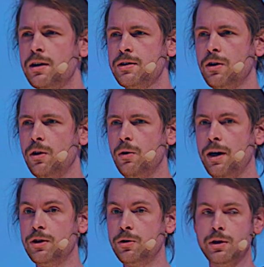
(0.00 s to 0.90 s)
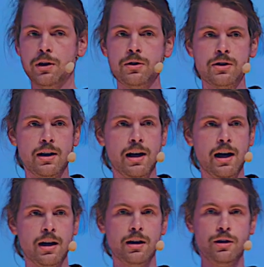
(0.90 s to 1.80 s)
So in two years, they
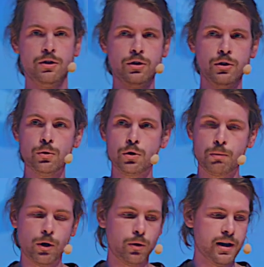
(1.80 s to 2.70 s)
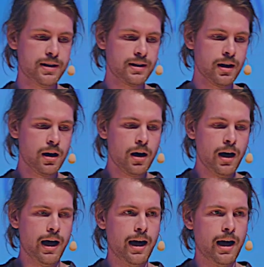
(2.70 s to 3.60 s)
had a huge progress.
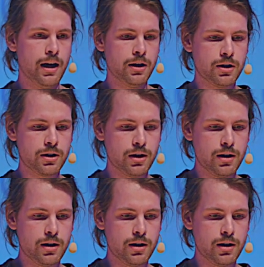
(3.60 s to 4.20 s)
And